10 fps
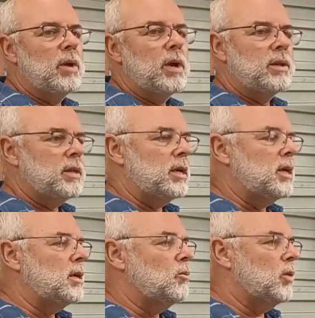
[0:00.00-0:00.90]
when
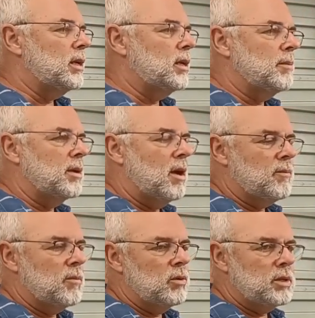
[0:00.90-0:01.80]
the Whitlam
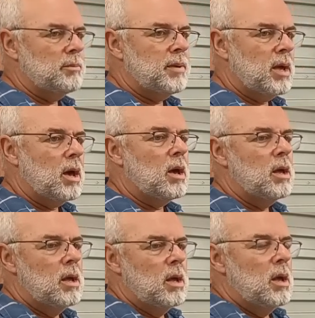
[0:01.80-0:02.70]
government was in
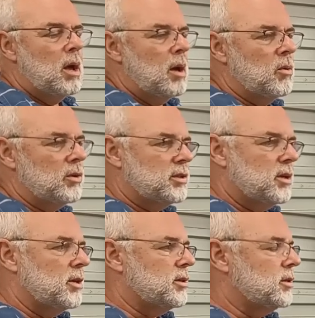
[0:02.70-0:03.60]
power, a more
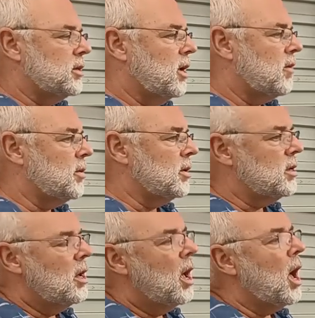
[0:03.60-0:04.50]
socialist government,